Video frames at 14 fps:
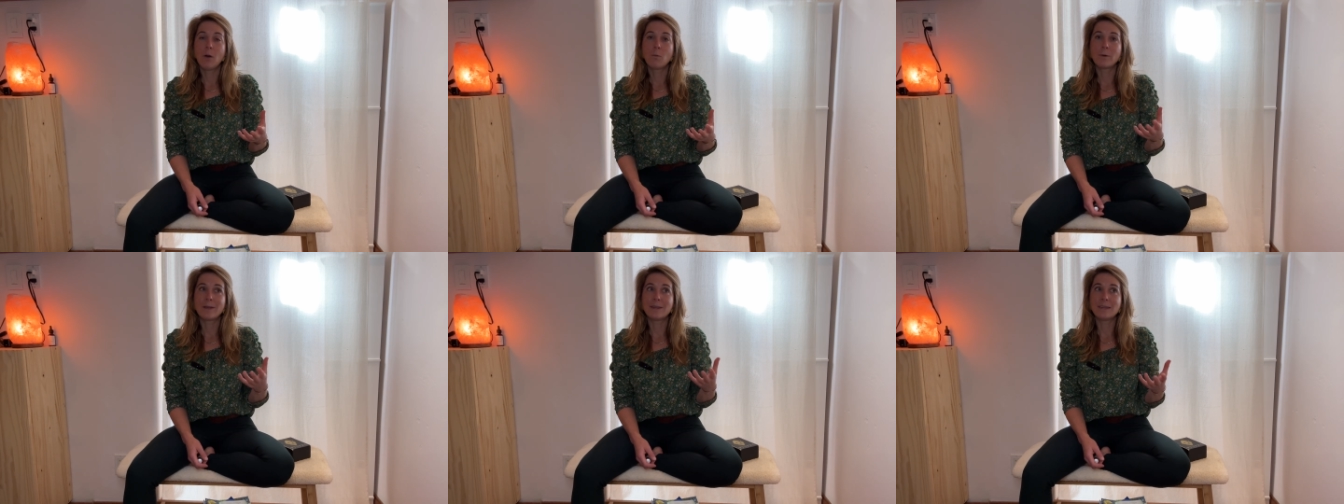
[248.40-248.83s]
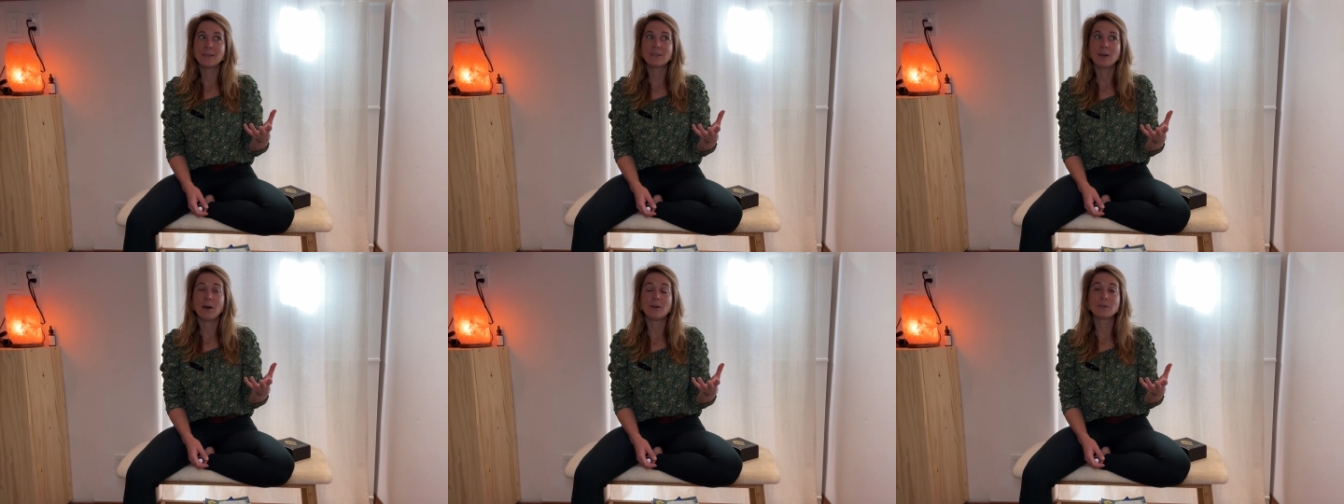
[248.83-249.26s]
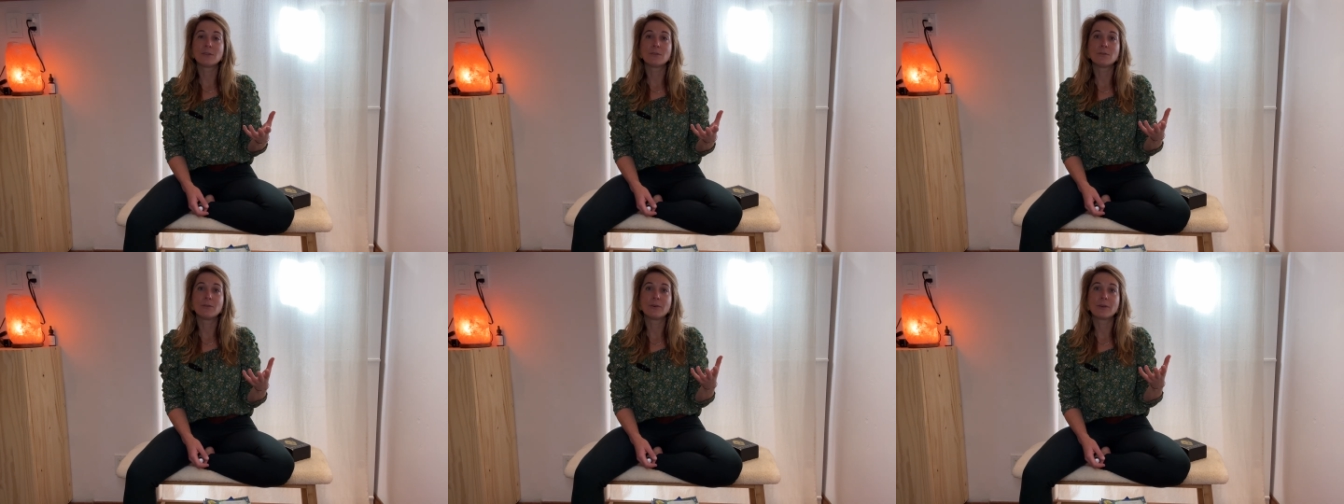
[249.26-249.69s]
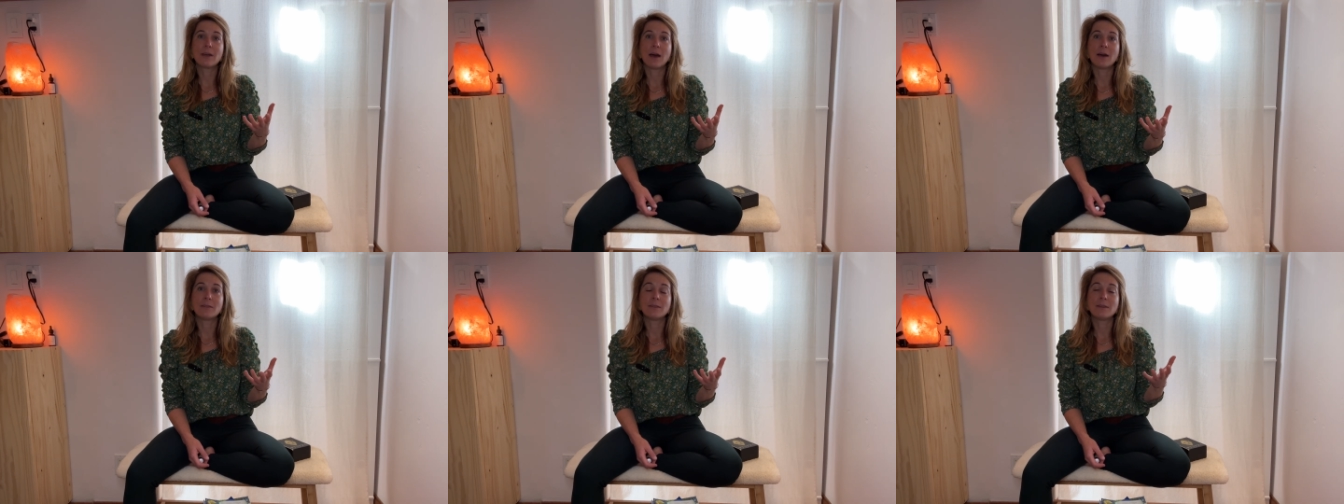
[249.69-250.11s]
we need to also look
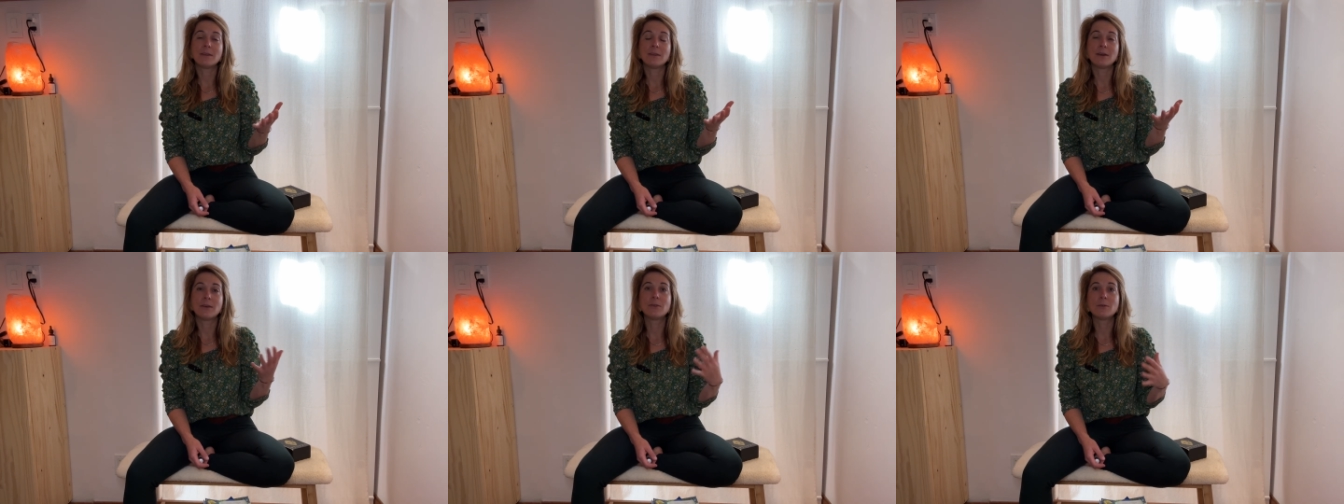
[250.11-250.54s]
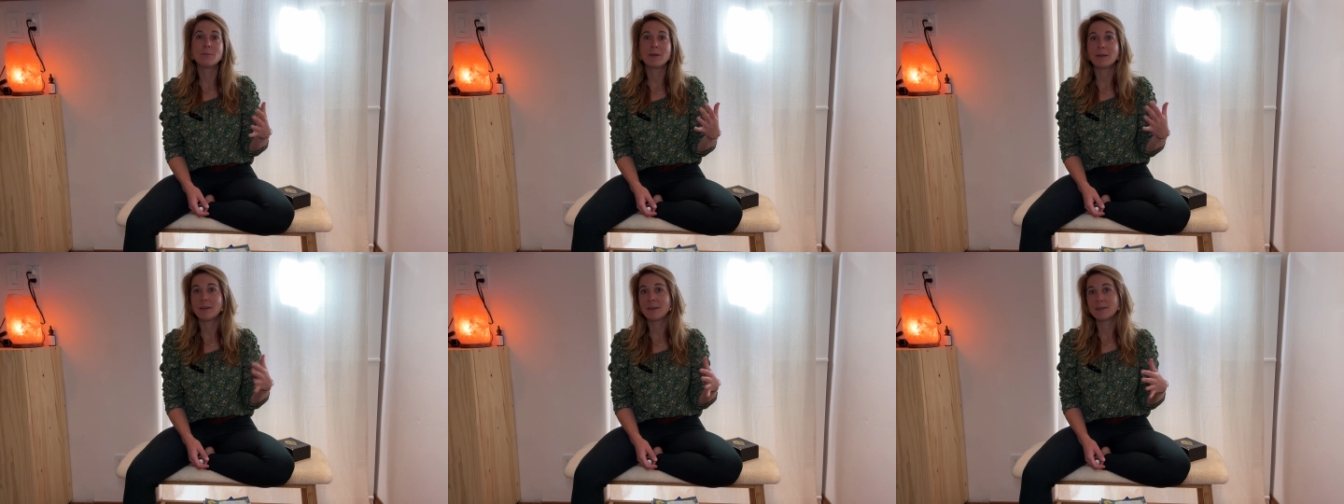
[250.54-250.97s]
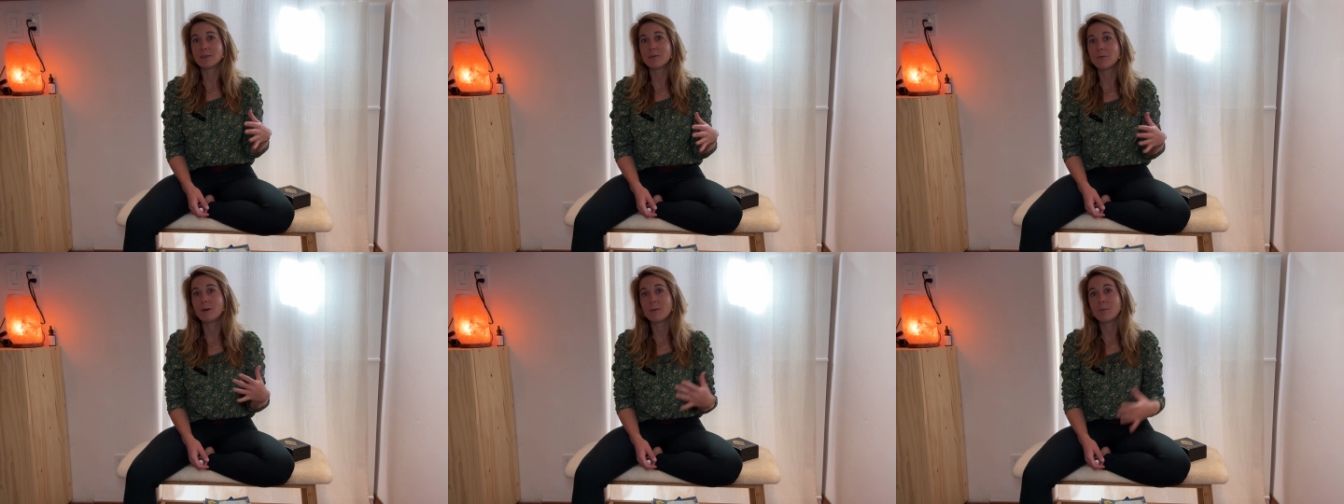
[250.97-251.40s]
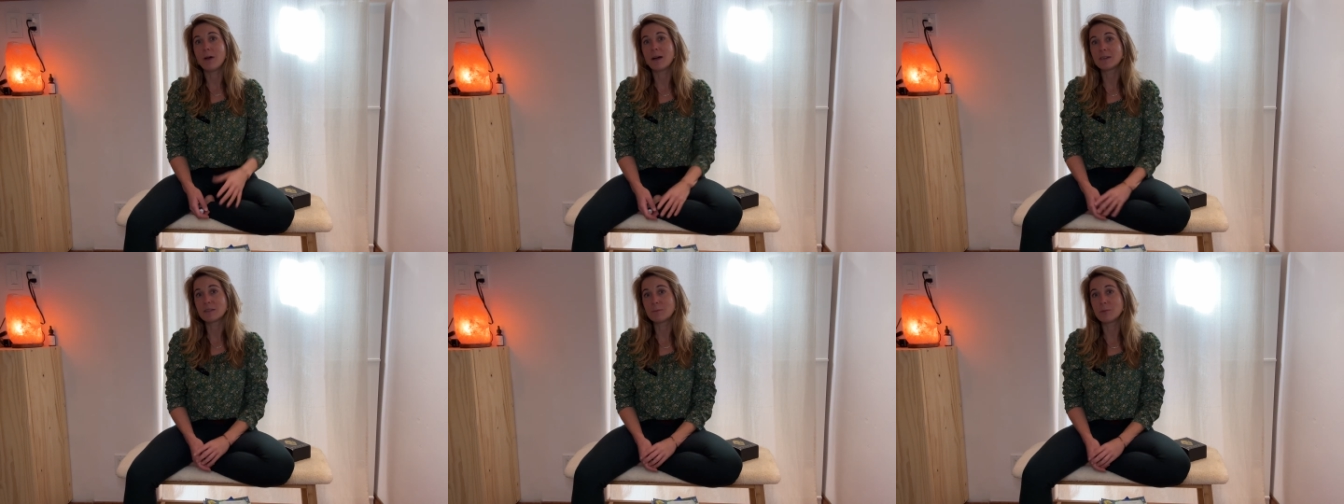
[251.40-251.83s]
at the underpinnings of what
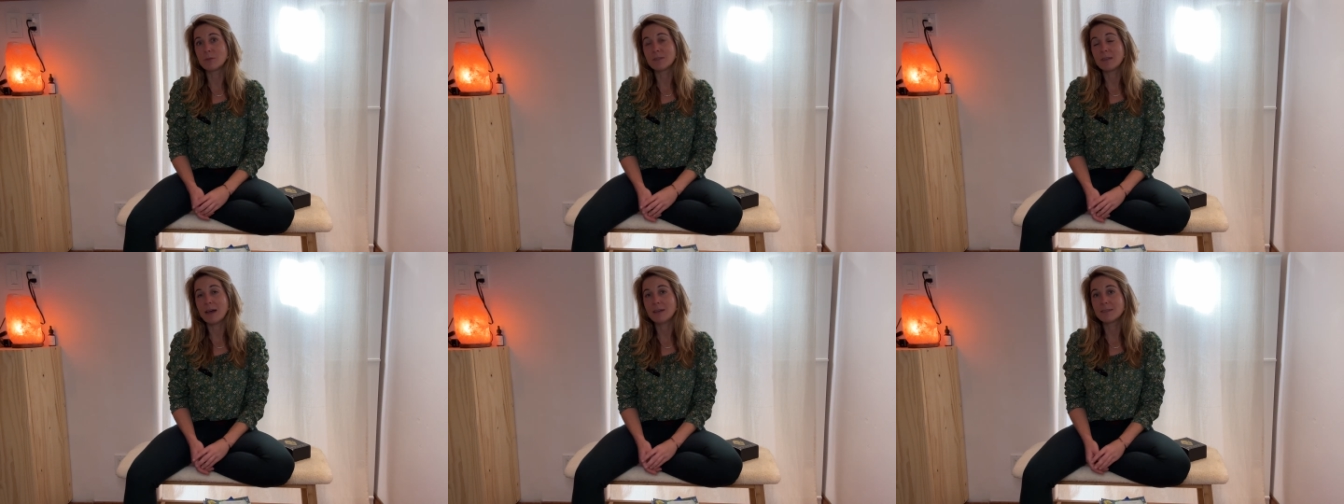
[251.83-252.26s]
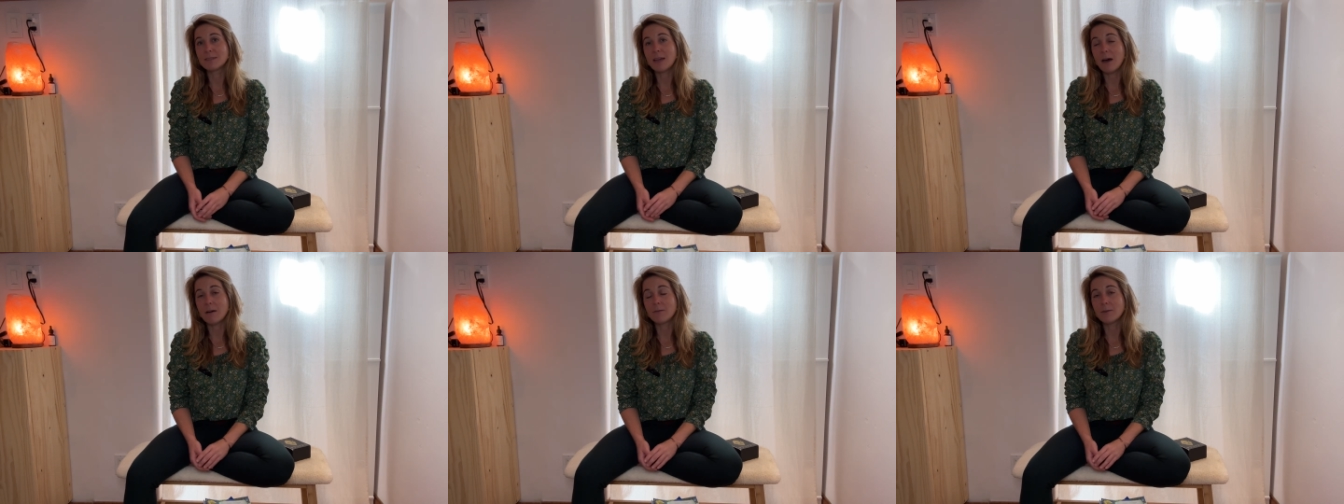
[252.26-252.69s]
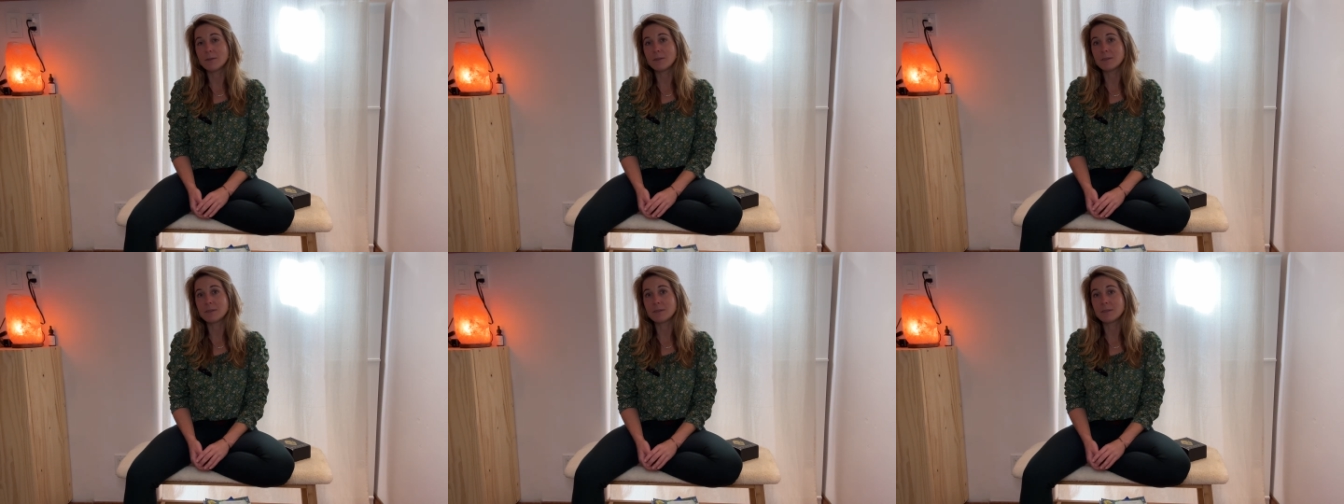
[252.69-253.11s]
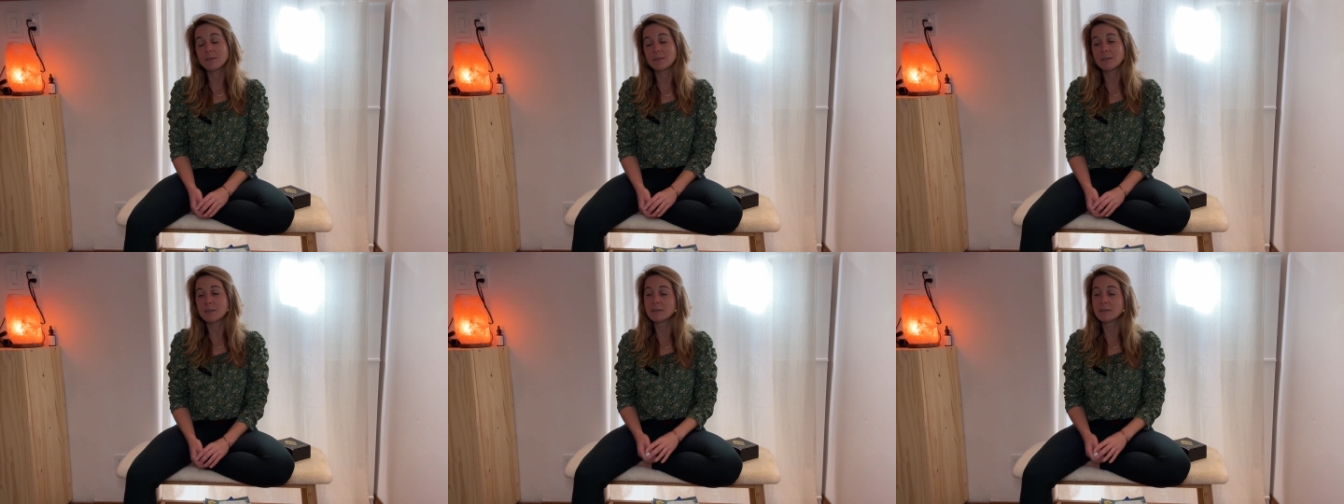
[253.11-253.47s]
Black Spruce has to offer in this instance.